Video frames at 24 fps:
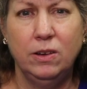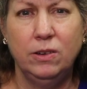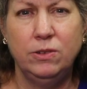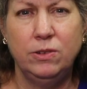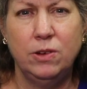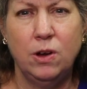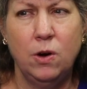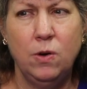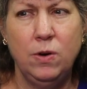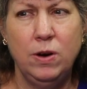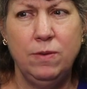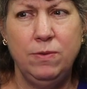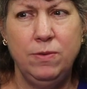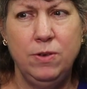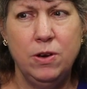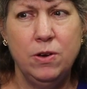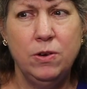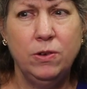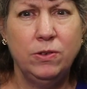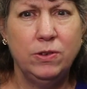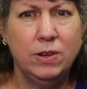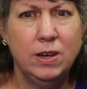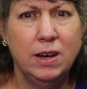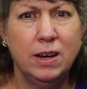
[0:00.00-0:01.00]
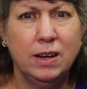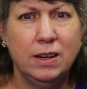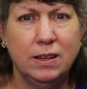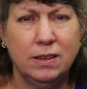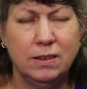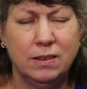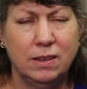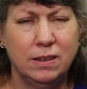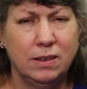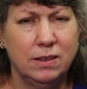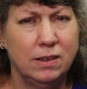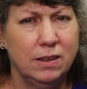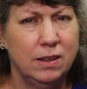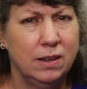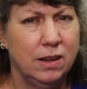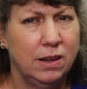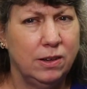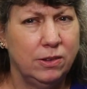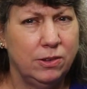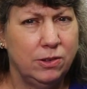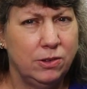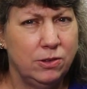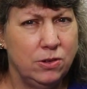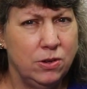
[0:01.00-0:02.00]
So if you see
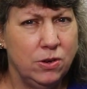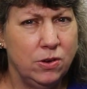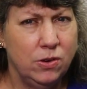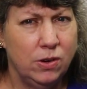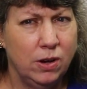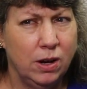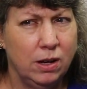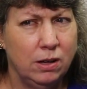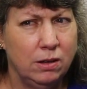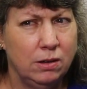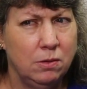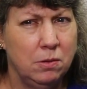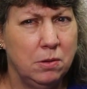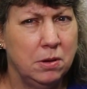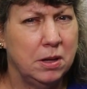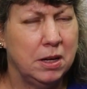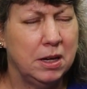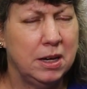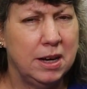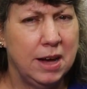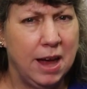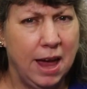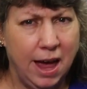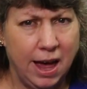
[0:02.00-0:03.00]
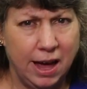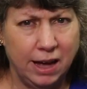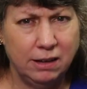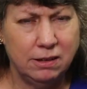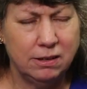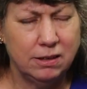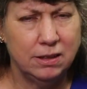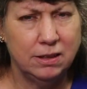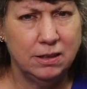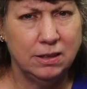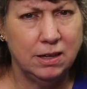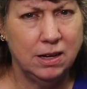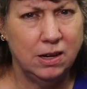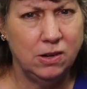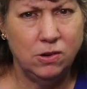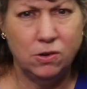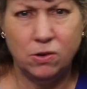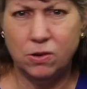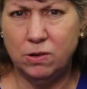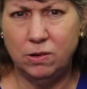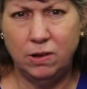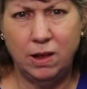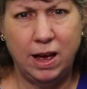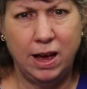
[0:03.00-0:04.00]
a student with a cat in
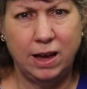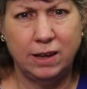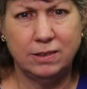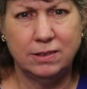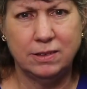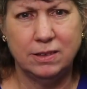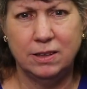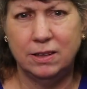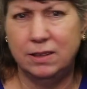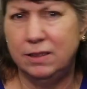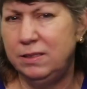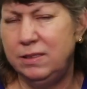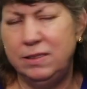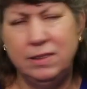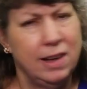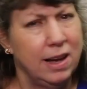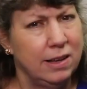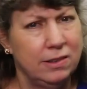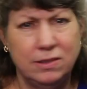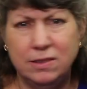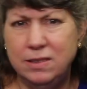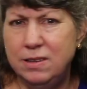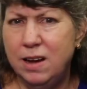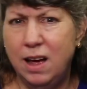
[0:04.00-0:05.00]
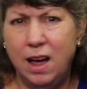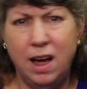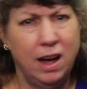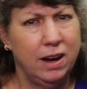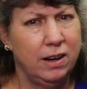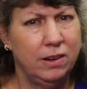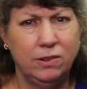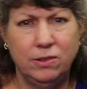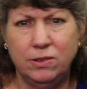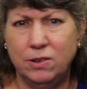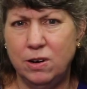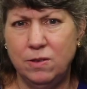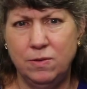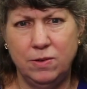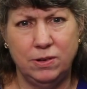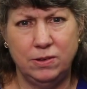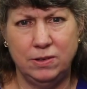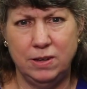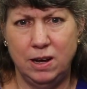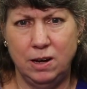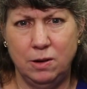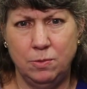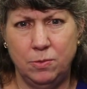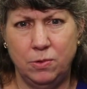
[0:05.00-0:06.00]
your class, that's not a service
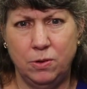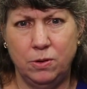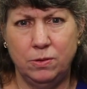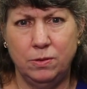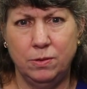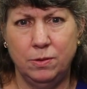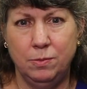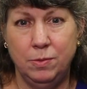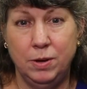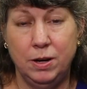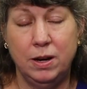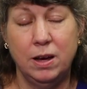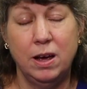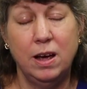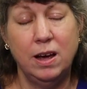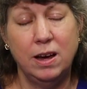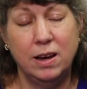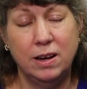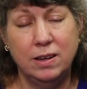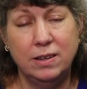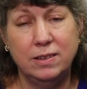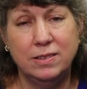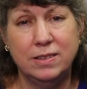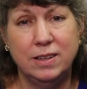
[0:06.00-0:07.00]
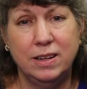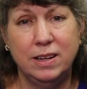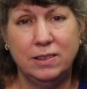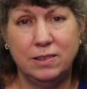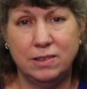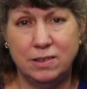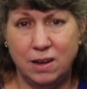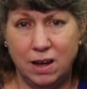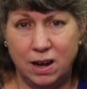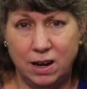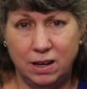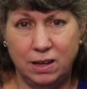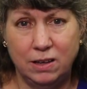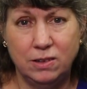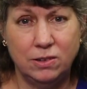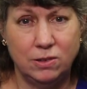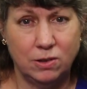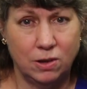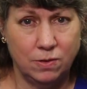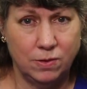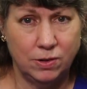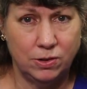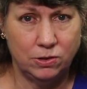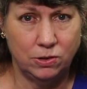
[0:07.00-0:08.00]
animal because it's not a
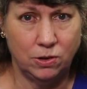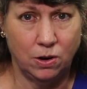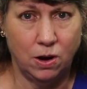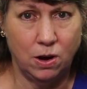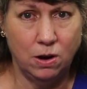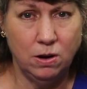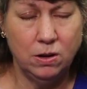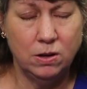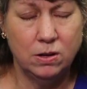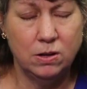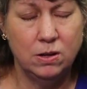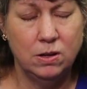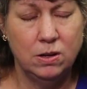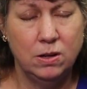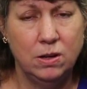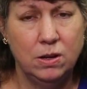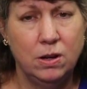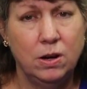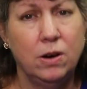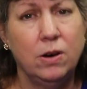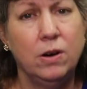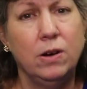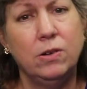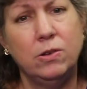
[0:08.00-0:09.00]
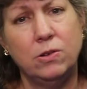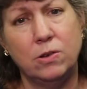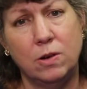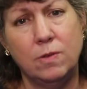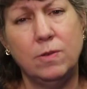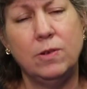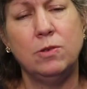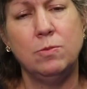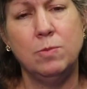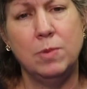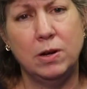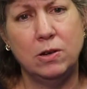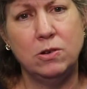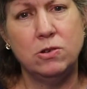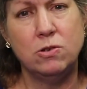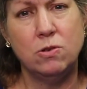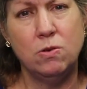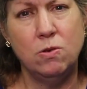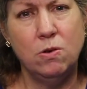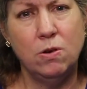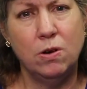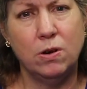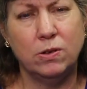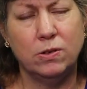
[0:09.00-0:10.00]
service dog or a service miniature
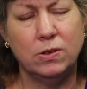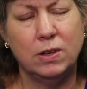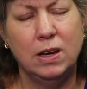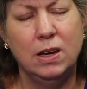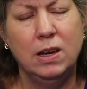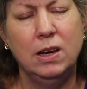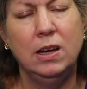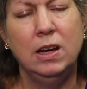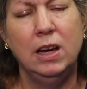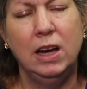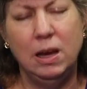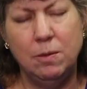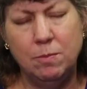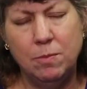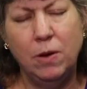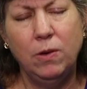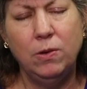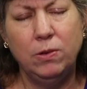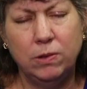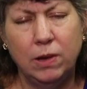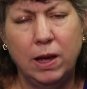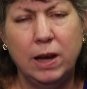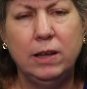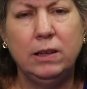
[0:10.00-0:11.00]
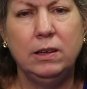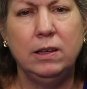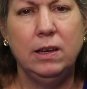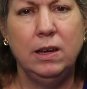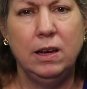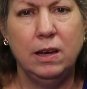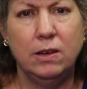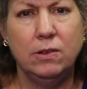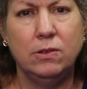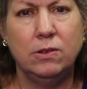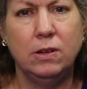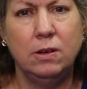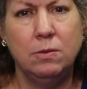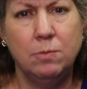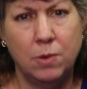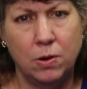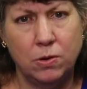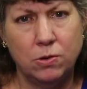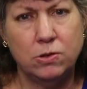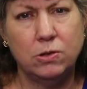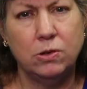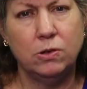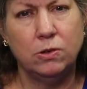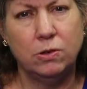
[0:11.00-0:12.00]
horse. It most likely is an
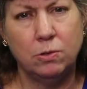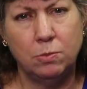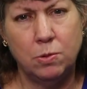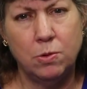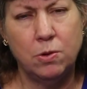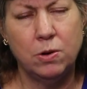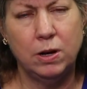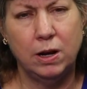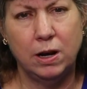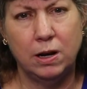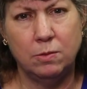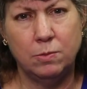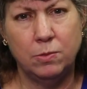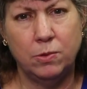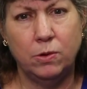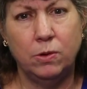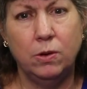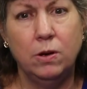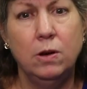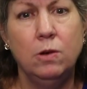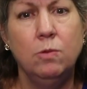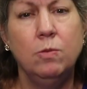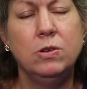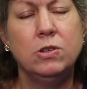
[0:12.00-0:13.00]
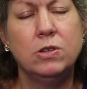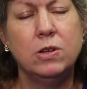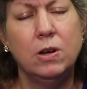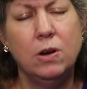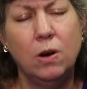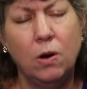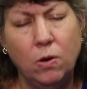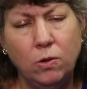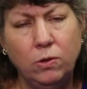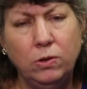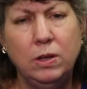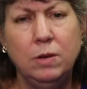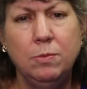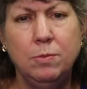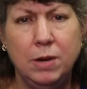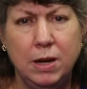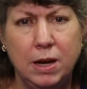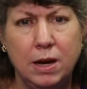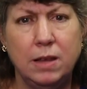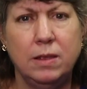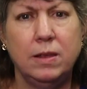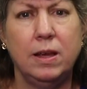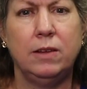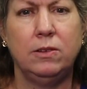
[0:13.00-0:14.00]
emotional support animal, which can only
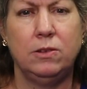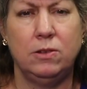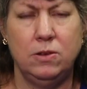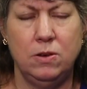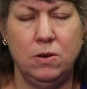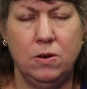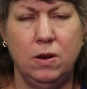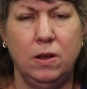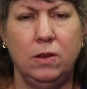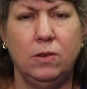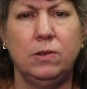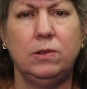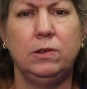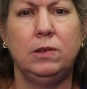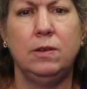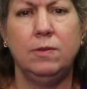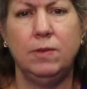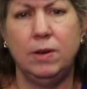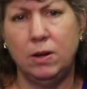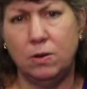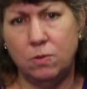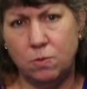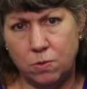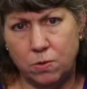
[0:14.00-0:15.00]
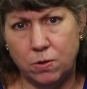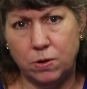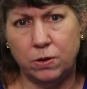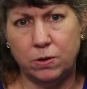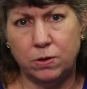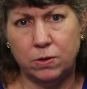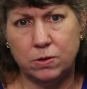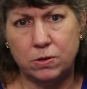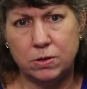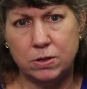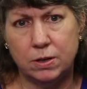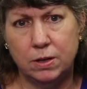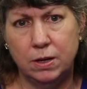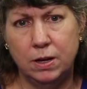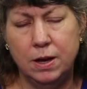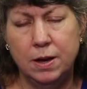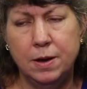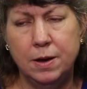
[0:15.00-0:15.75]
be in that student's living quarters.